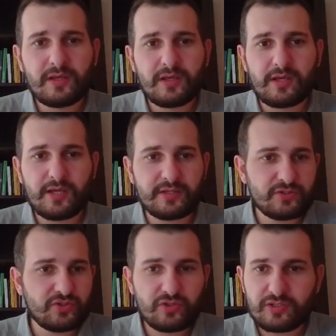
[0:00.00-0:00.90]
And
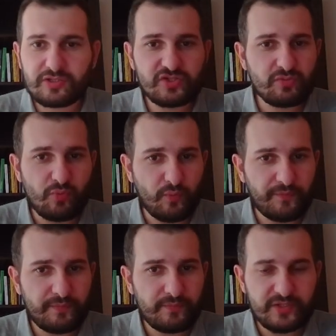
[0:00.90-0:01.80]
it's a move,
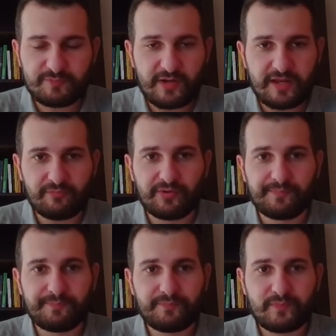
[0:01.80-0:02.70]
it's playable.
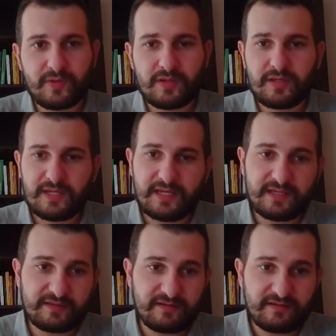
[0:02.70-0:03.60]

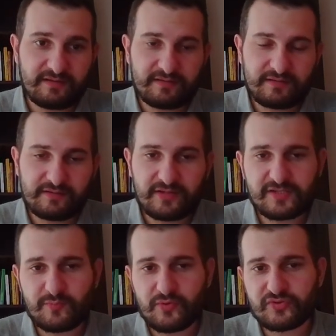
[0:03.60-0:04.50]
And this
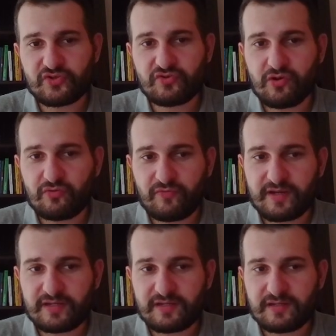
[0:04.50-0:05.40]
position
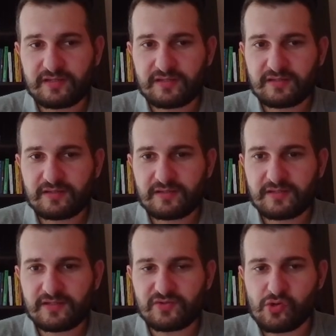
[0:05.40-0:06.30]
already
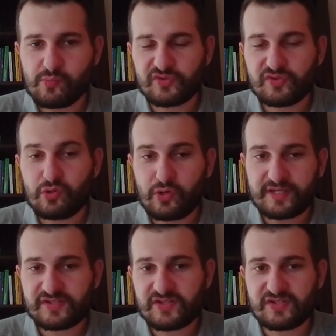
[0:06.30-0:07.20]
is almost
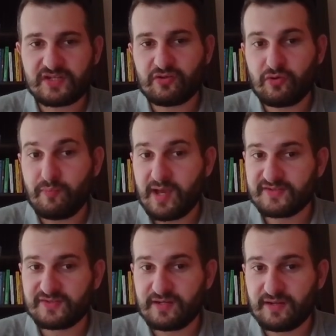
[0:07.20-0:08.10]
non-existent on
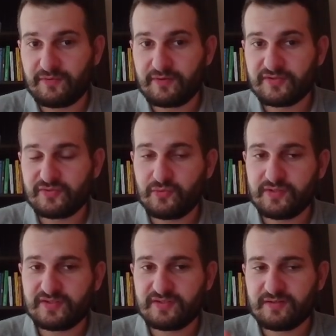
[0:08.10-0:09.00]
master level. So
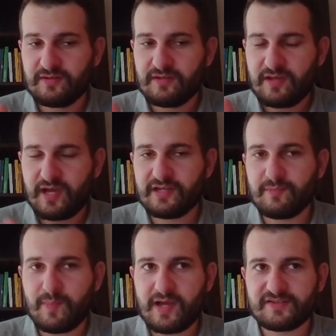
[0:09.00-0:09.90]
it's either
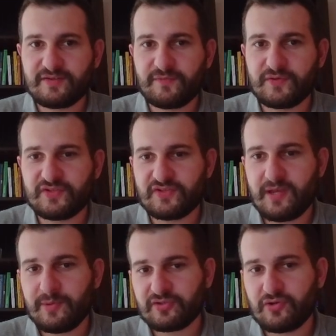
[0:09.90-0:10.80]
master versus
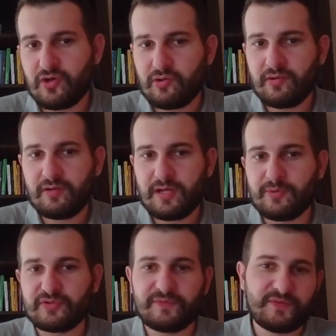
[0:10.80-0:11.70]
amateur or
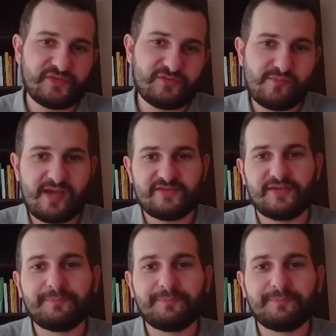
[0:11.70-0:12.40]
amateur versus master.